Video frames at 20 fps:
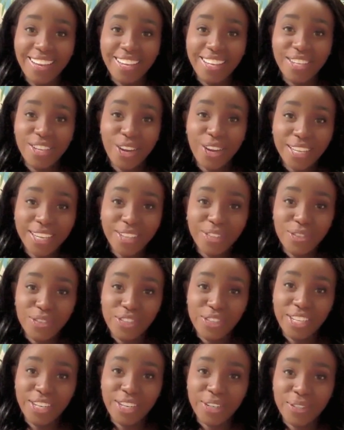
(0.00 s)
young
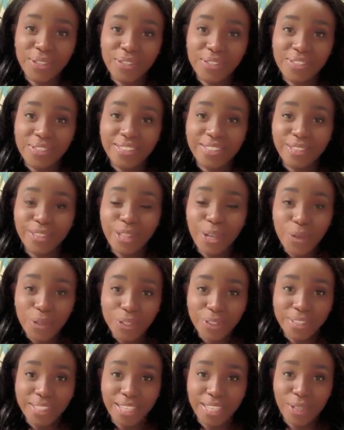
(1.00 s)
engineers
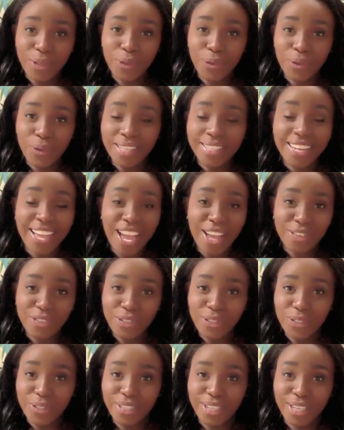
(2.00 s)
locally and
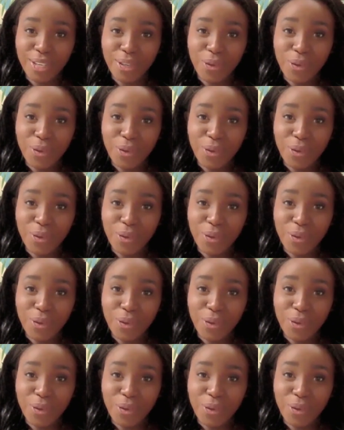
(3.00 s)
nationally